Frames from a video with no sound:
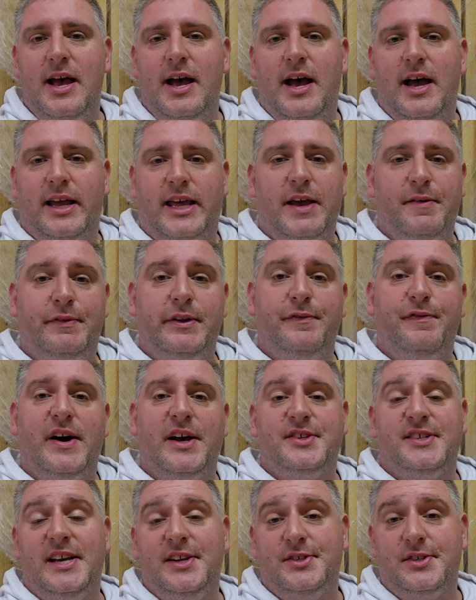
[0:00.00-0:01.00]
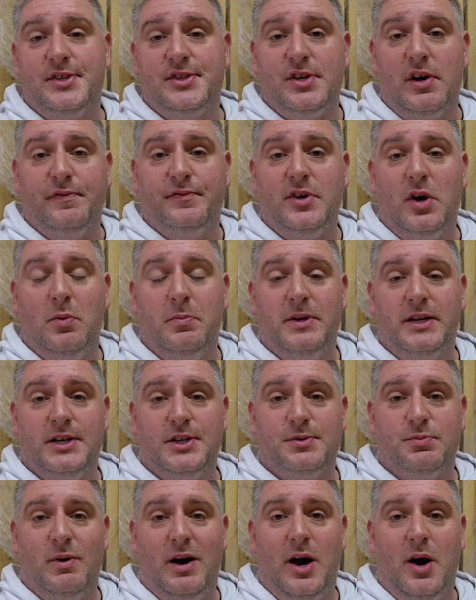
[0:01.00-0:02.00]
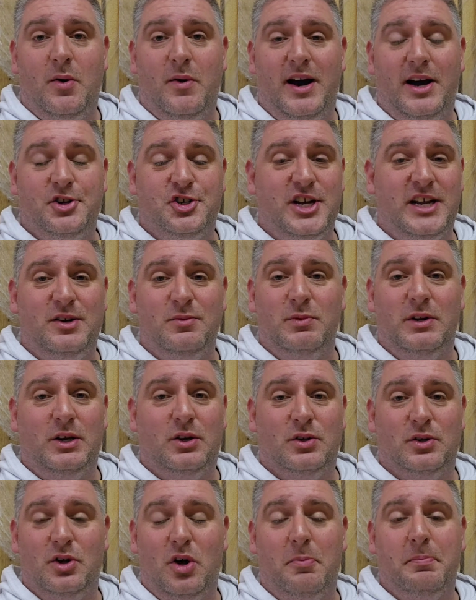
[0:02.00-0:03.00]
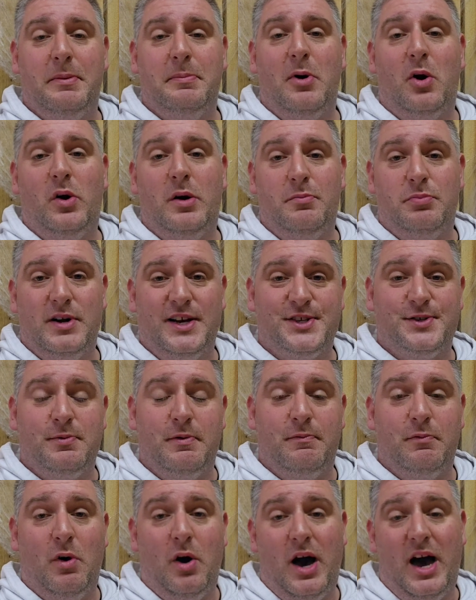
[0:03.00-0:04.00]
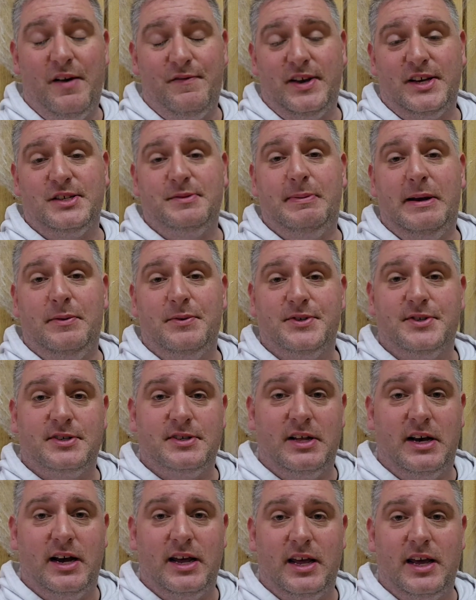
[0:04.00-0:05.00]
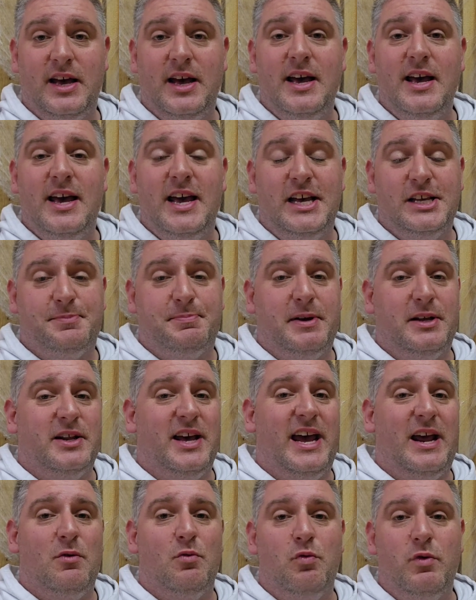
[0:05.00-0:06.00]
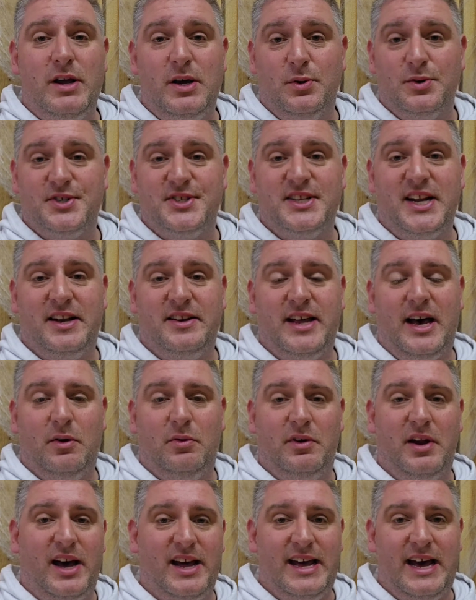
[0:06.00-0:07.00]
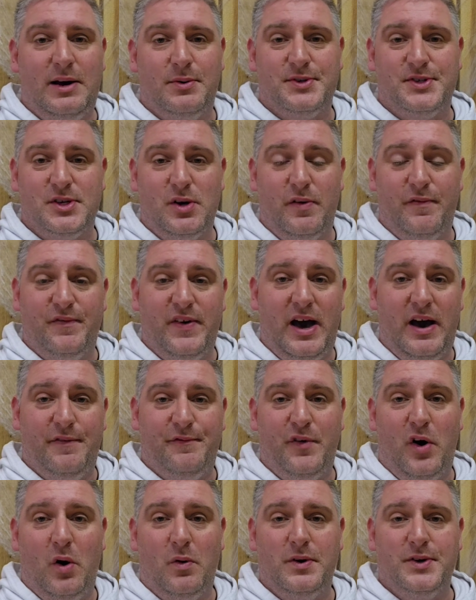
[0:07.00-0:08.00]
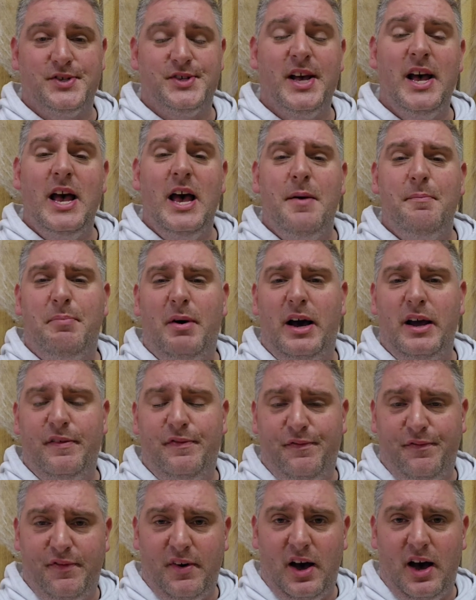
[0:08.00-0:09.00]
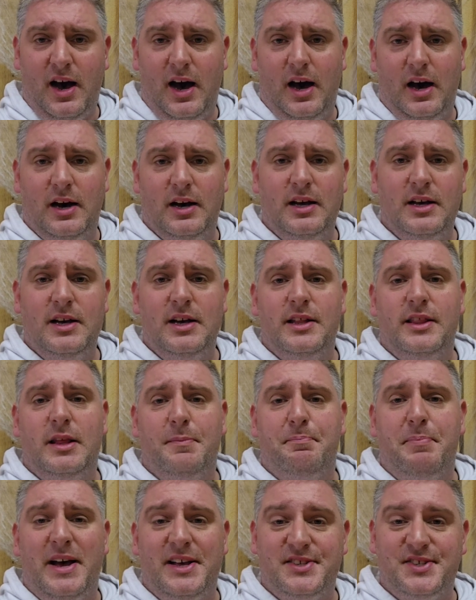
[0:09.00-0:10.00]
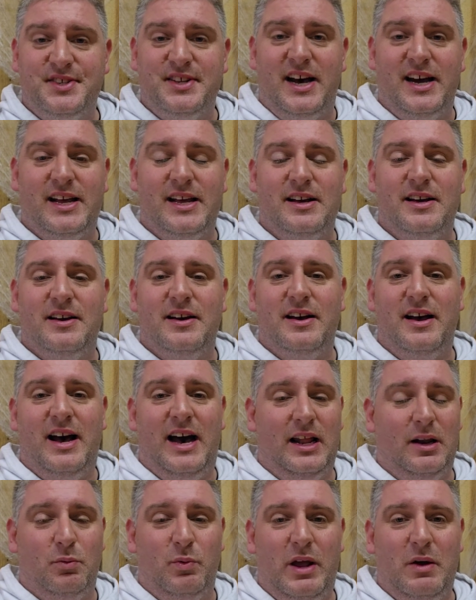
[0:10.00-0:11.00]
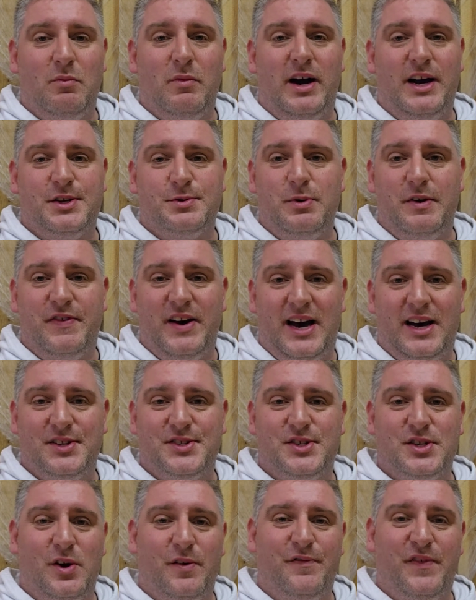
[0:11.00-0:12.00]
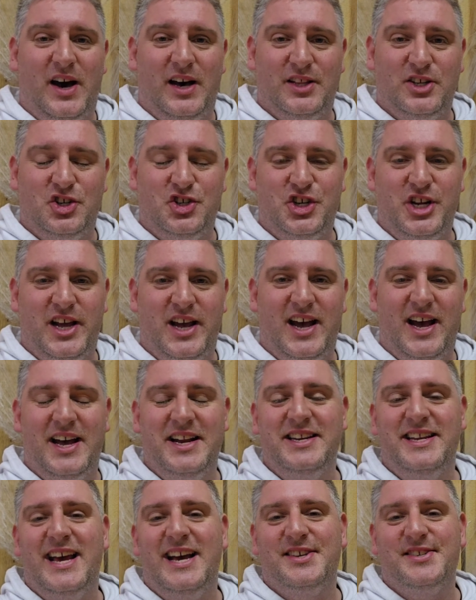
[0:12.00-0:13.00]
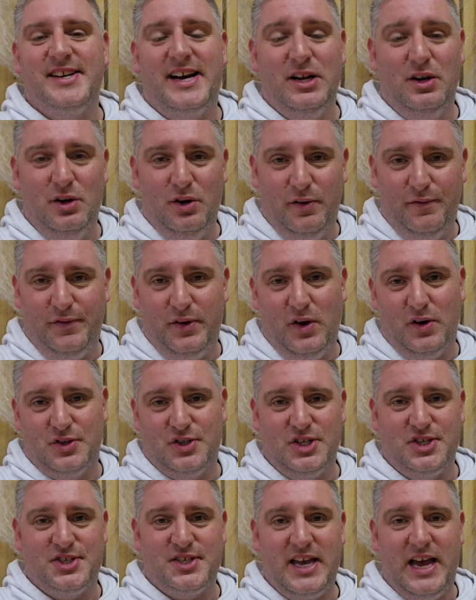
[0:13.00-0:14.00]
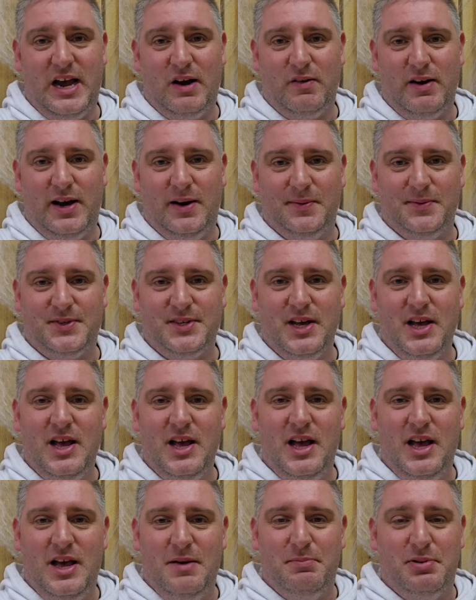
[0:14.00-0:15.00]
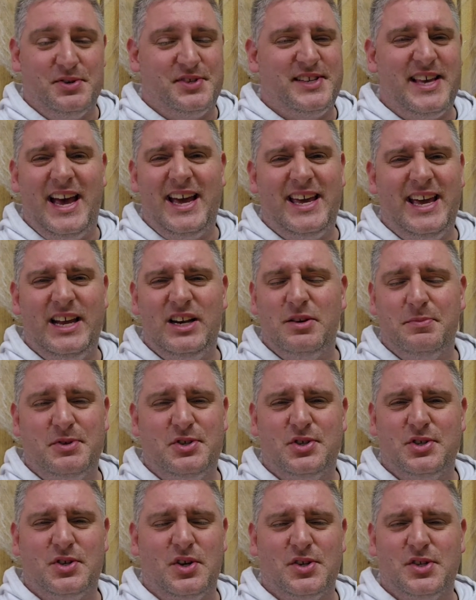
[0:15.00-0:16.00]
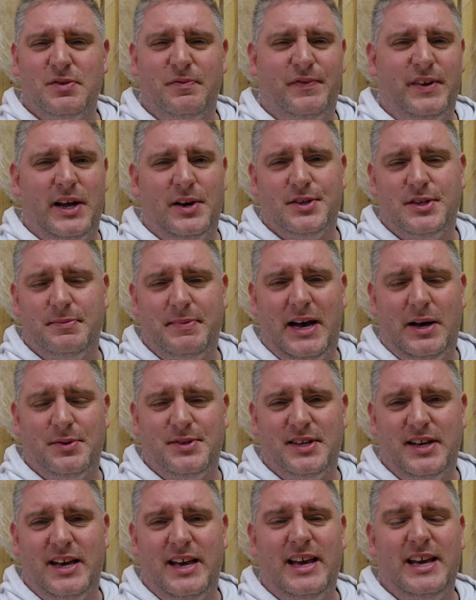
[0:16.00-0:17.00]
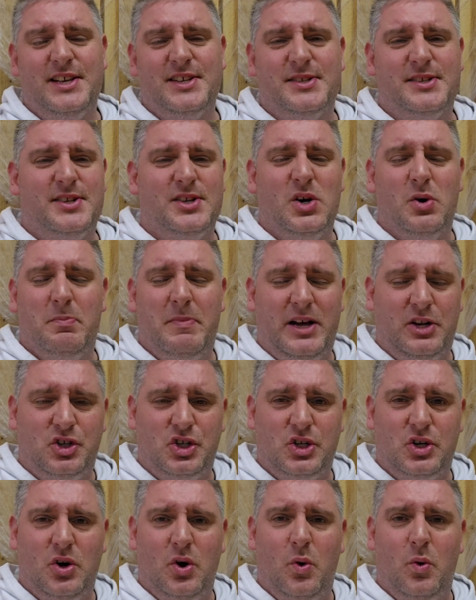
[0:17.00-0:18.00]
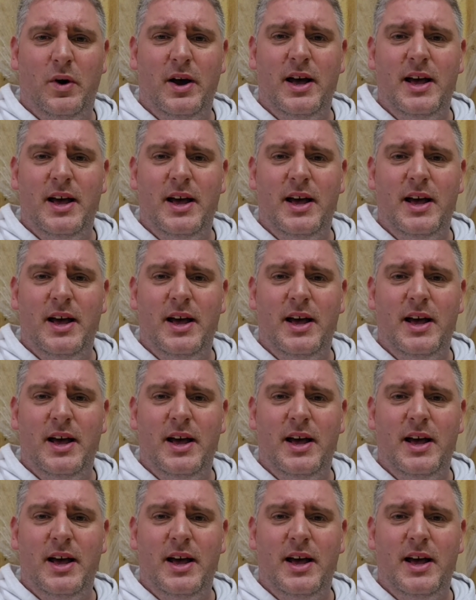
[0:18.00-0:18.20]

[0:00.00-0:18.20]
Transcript: And given the fact it is a soft opening as well, I genuinely could not be more impressed with what I've experienced tonight. It's been a real standout night out so far for us. By far, the best night Halloween-wise we've had so far this year. And yes, I love Yorkshire Scare Ground, but Scare Kingdom has just got something else about it. It's so magical.